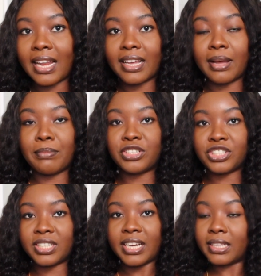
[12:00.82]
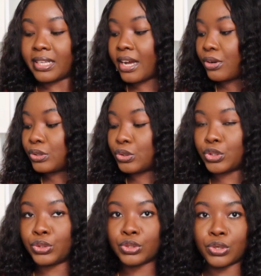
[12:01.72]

like I mentioned earlier on, to shoot